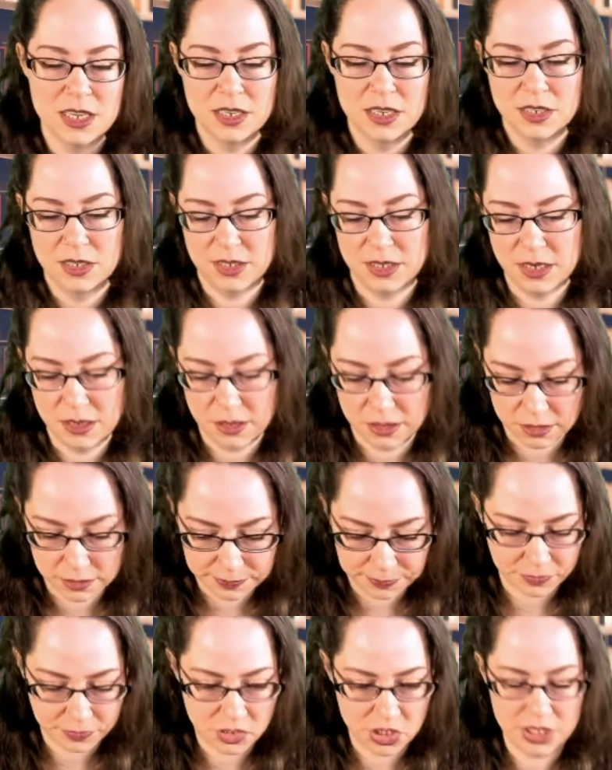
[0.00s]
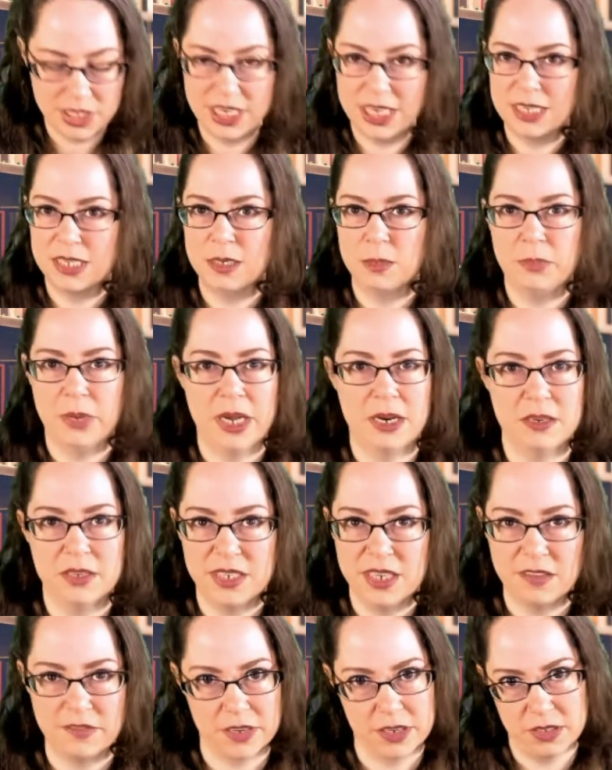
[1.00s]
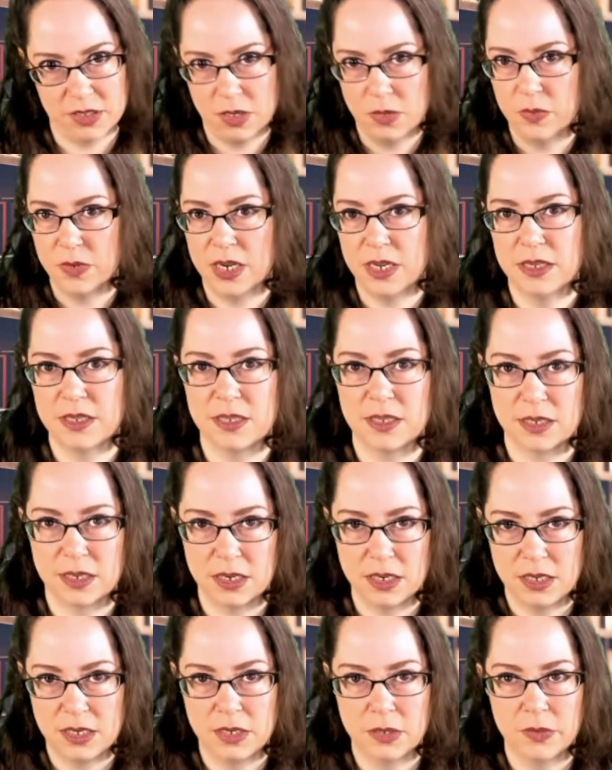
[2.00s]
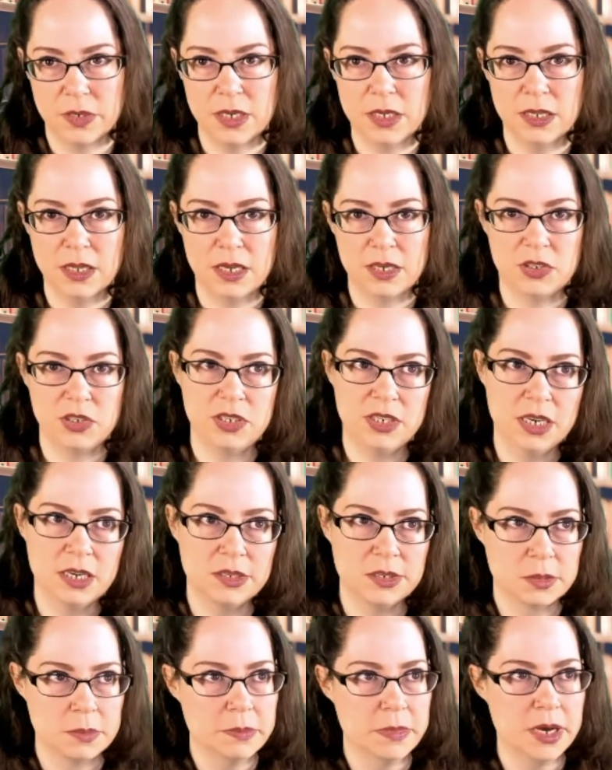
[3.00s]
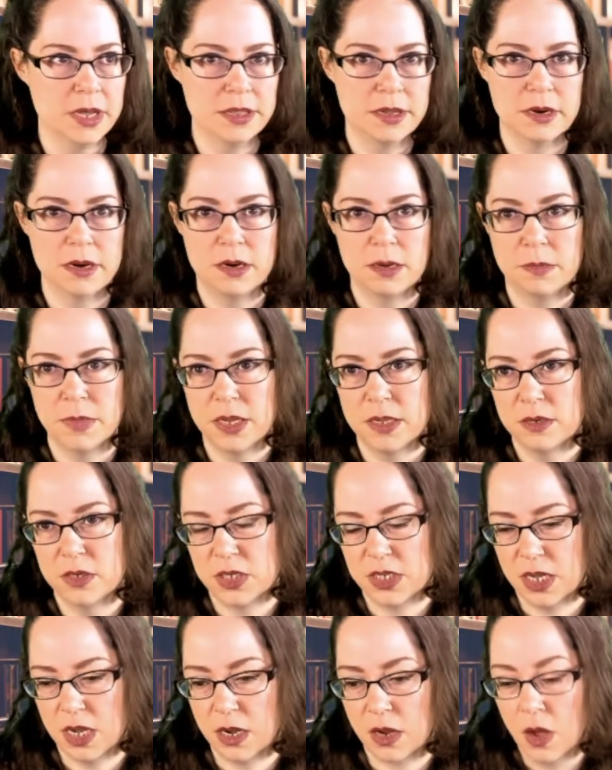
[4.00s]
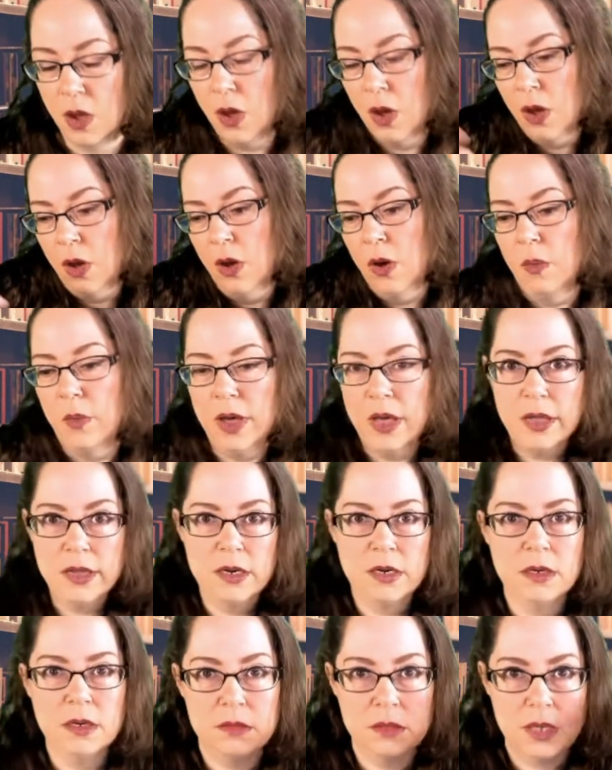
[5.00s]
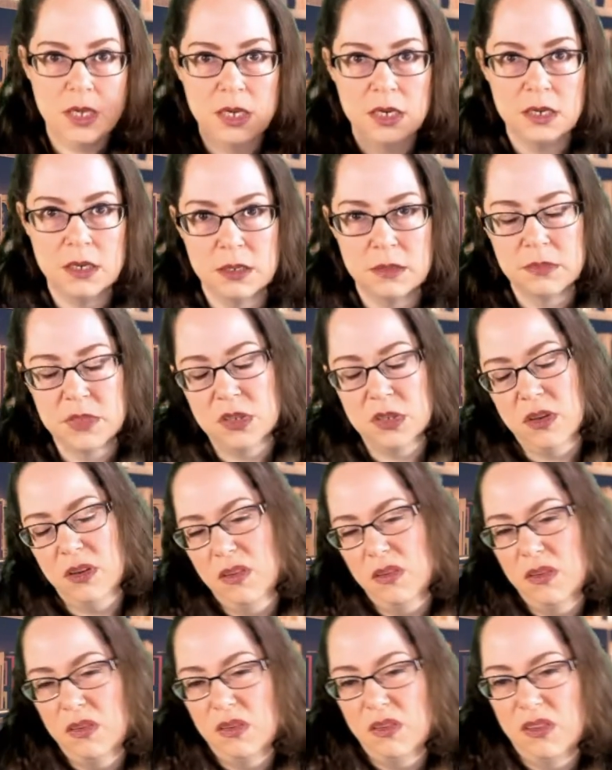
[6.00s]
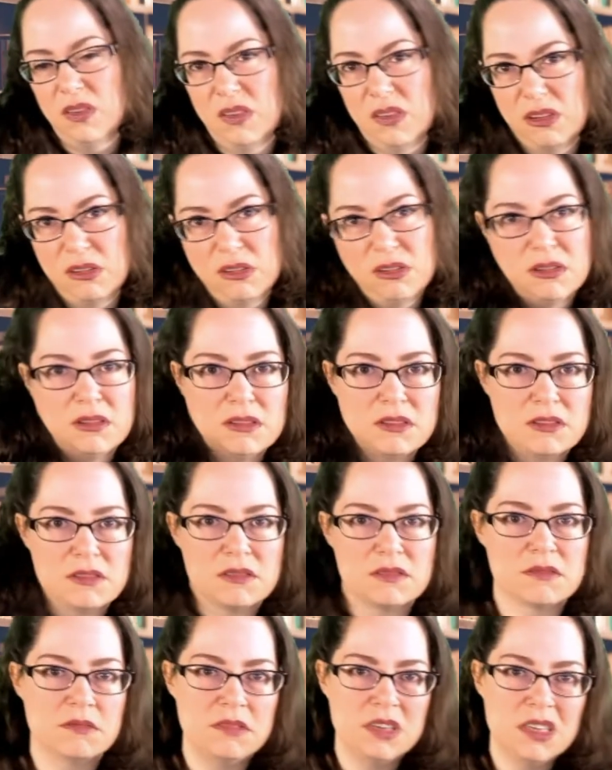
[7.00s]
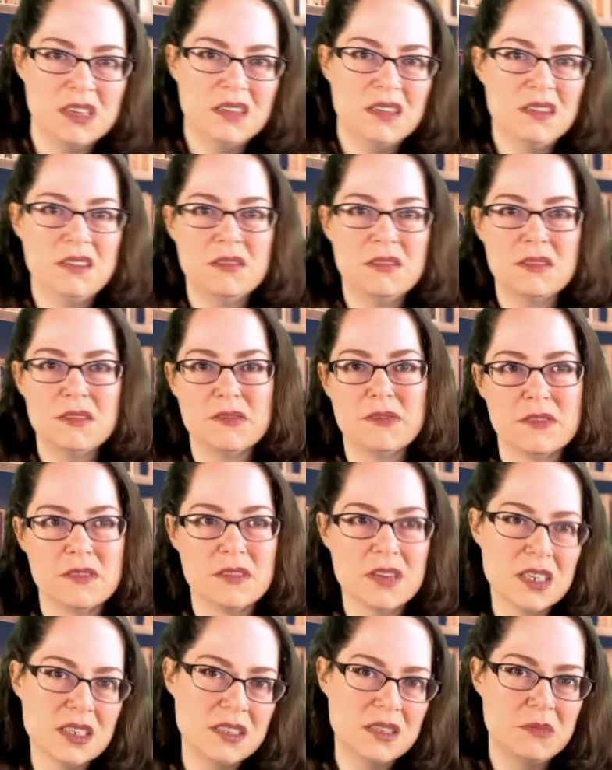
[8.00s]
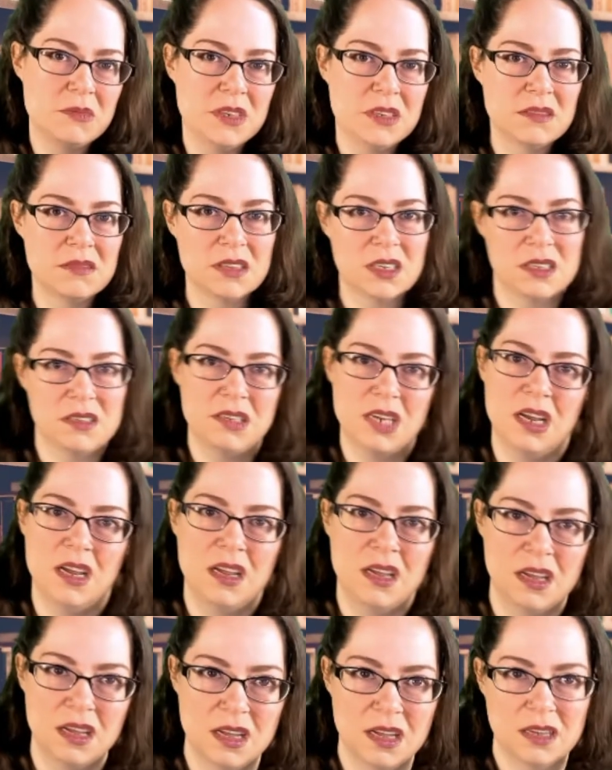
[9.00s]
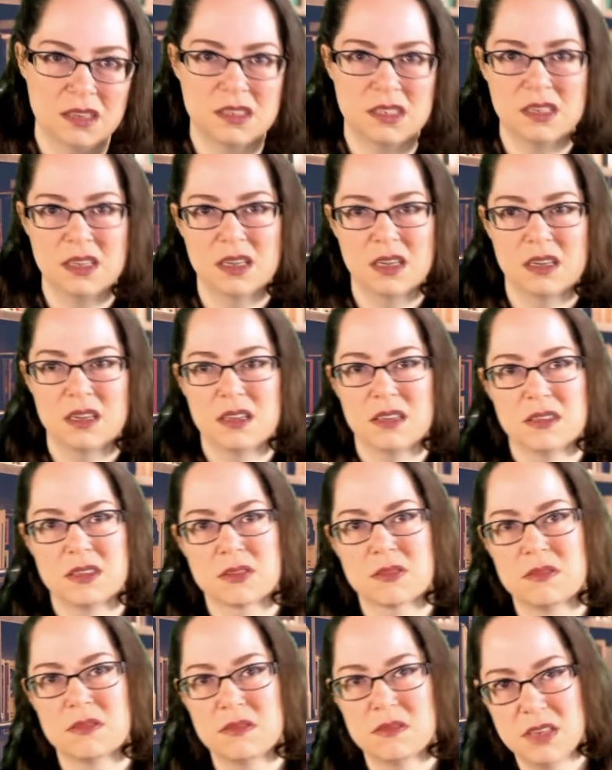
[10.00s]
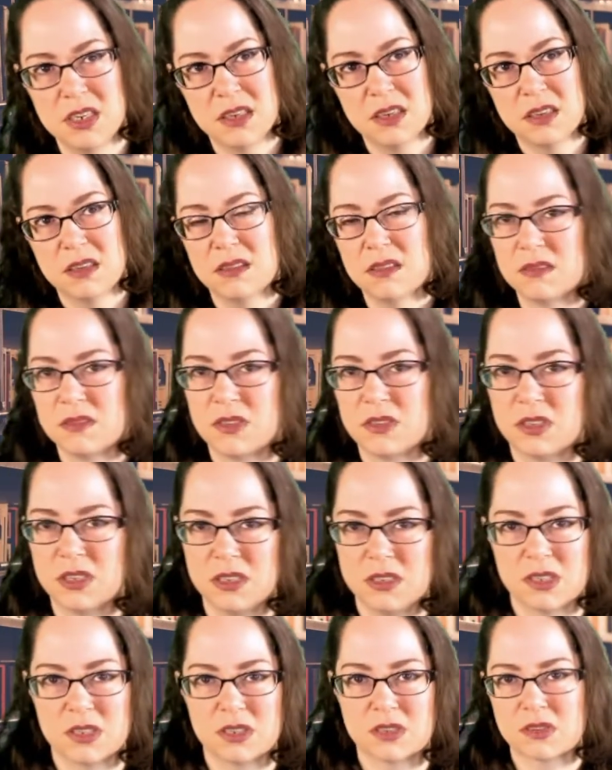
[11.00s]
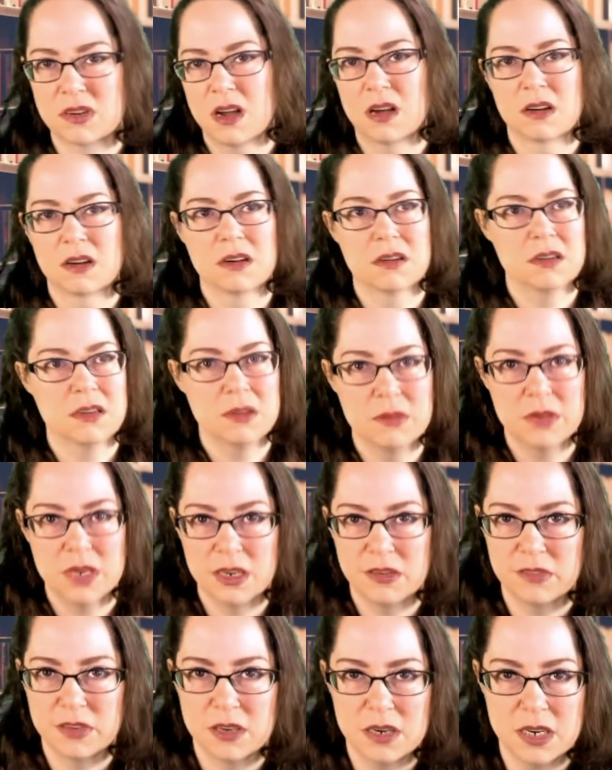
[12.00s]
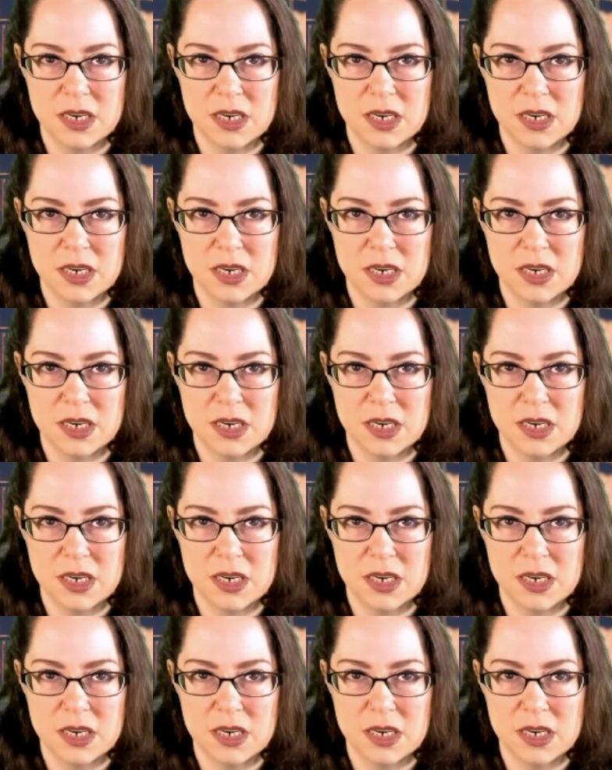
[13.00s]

So she takes it upon herself because no one else is going to do it. Like, she tells her mother, and her mother's like, well, you know, the kingdom's, oh, we got to do it for us so we don't get attacked. Uh, screw, you know, she's a strong girl, whatever.